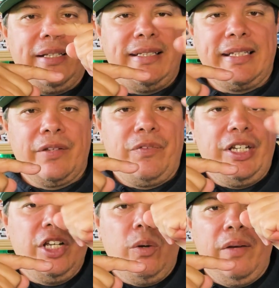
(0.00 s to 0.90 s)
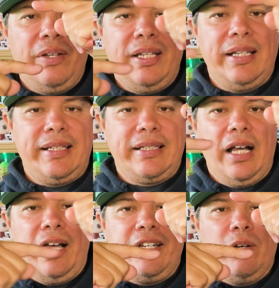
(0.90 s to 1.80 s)
They take the video of it and they take the
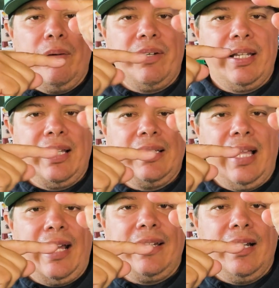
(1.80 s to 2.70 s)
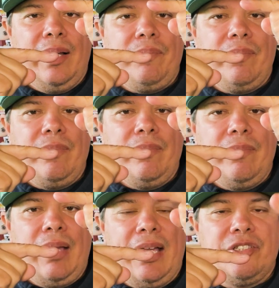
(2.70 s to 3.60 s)
audio of it and then they line it up,
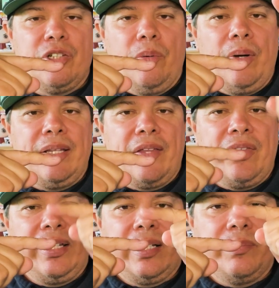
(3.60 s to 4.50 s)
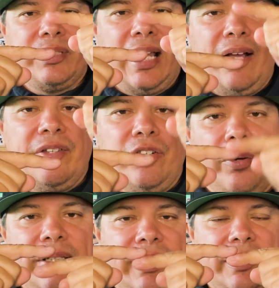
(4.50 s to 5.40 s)
and so when the thing comes down, the
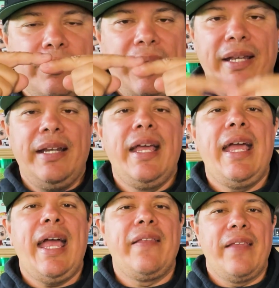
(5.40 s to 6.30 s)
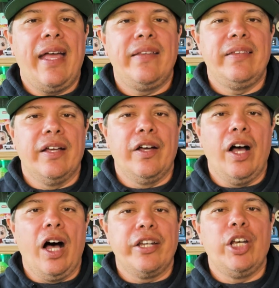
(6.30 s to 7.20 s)
noise gets made, and then the
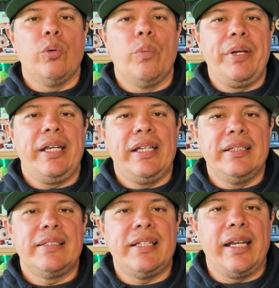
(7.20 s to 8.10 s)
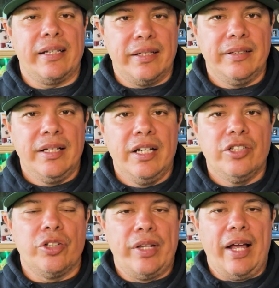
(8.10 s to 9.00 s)
audio will be in sync.
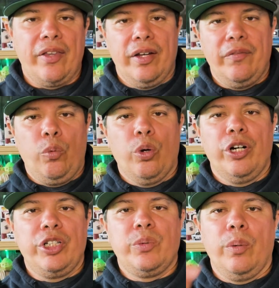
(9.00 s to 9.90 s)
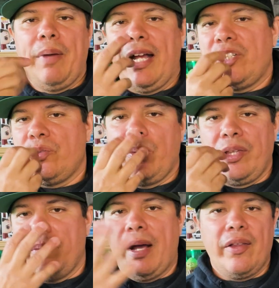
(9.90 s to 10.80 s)
So now the words will match when
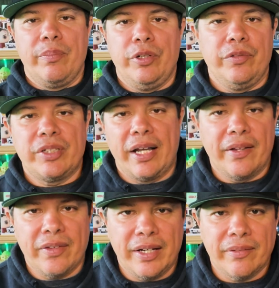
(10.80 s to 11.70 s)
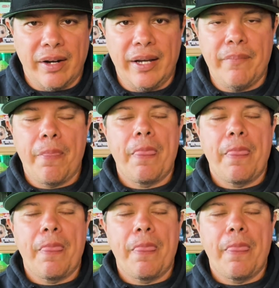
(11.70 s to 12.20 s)
their mouth moves, kind of thing, right?